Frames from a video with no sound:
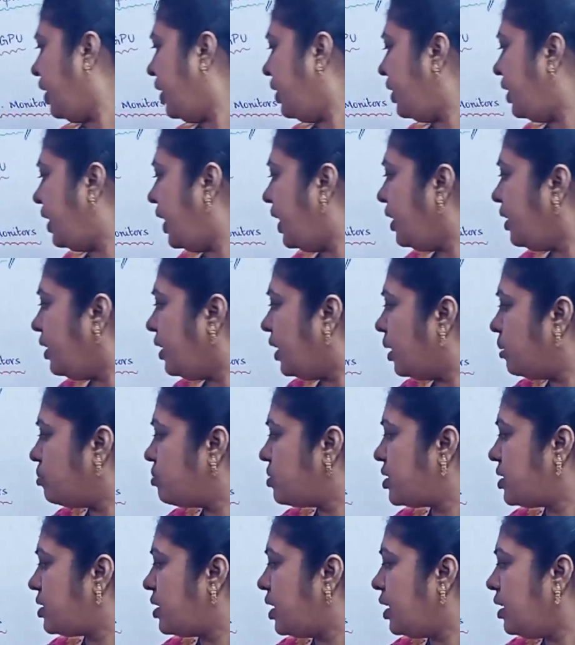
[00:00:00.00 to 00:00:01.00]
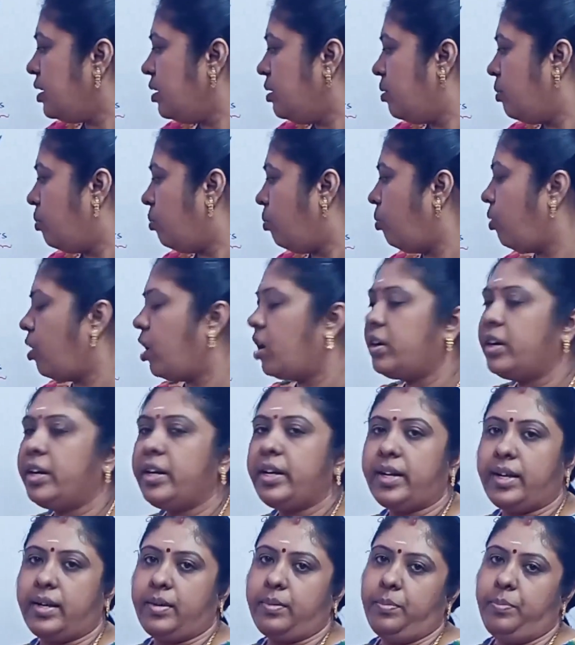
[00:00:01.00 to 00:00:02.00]
Then comes the
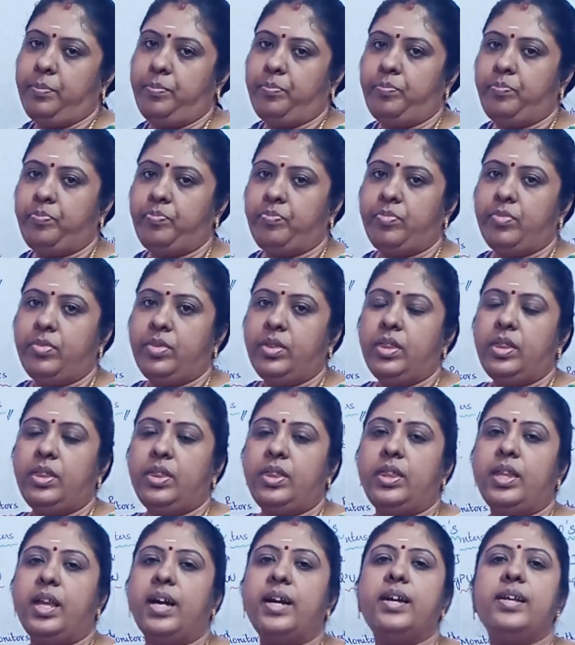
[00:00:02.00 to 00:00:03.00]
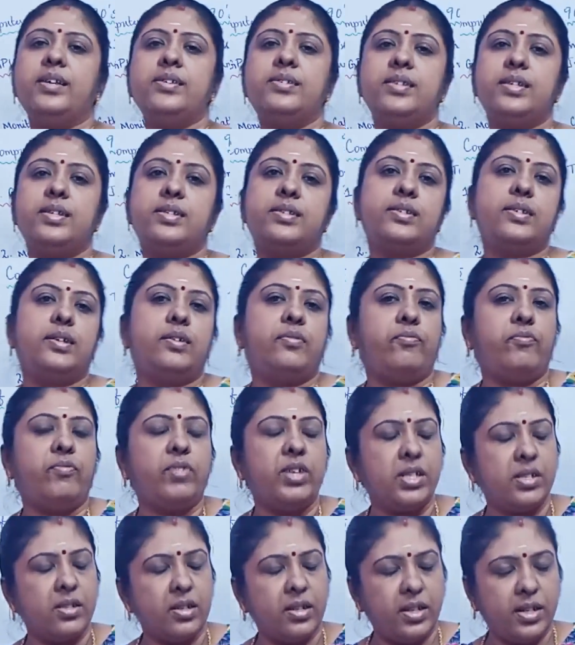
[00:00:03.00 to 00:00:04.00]
monitor. That is
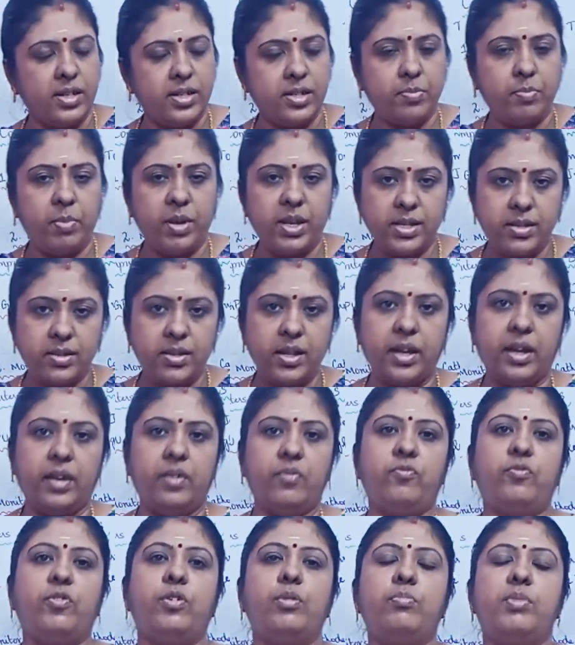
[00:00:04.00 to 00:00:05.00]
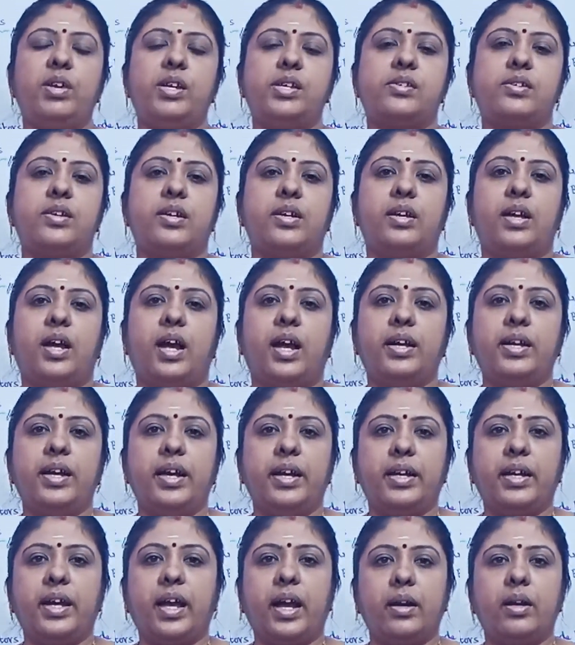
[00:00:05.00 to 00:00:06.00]
which displays the information, and
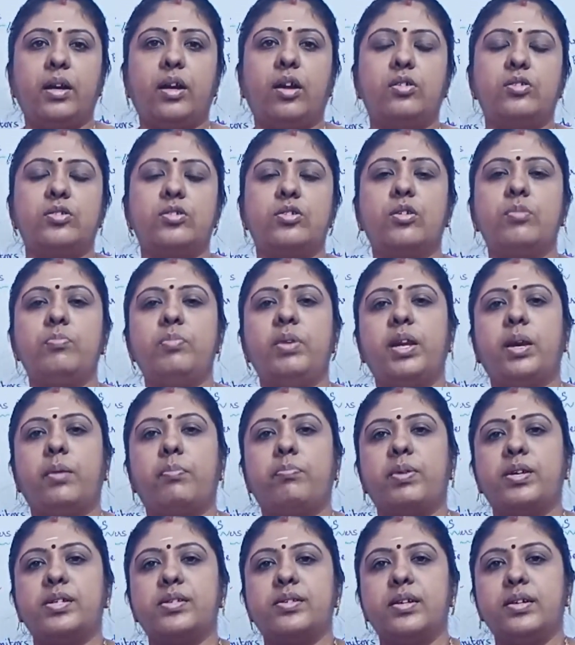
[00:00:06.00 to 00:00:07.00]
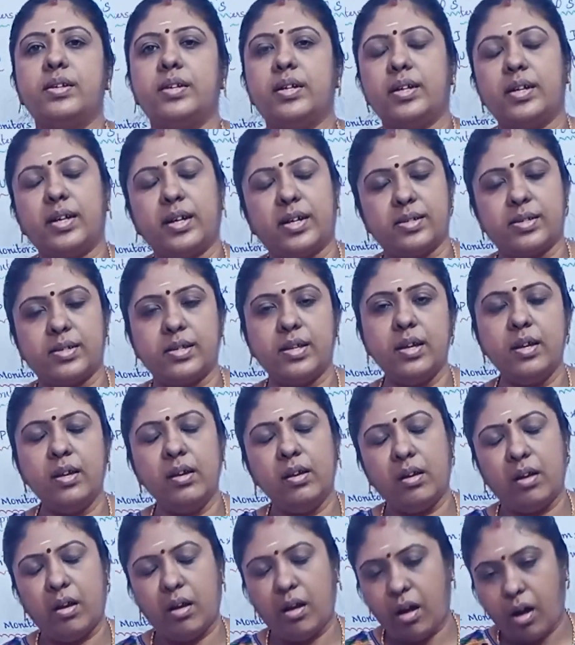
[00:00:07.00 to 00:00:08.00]
it can also be represented as
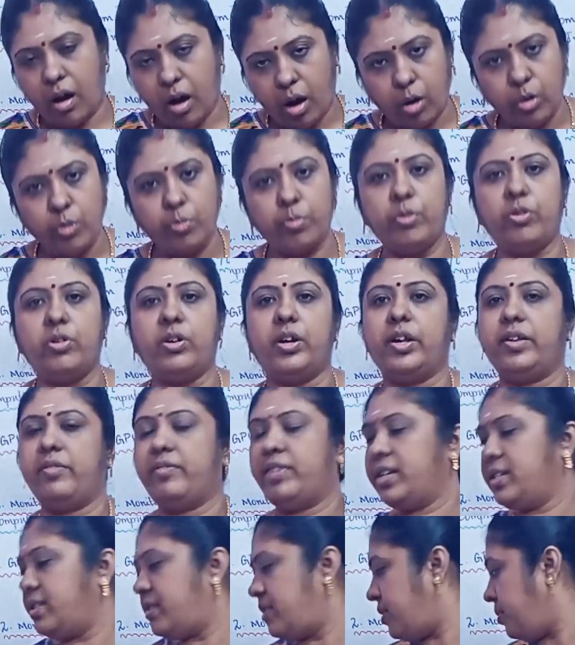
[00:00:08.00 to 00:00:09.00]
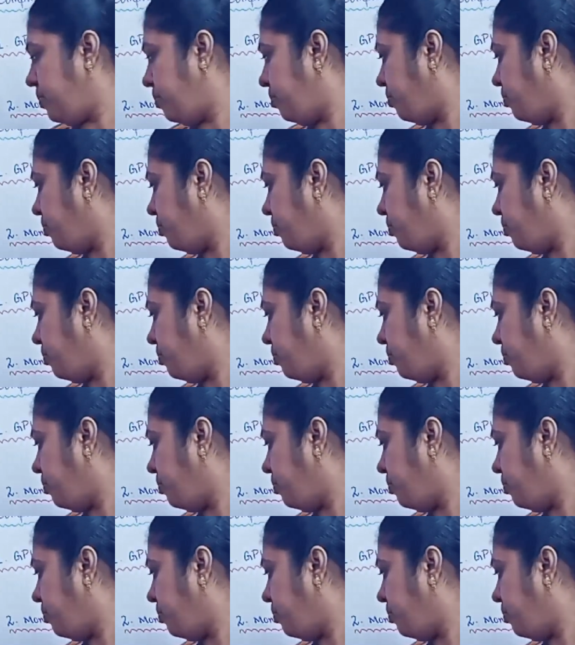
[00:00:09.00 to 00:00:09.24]
an output device.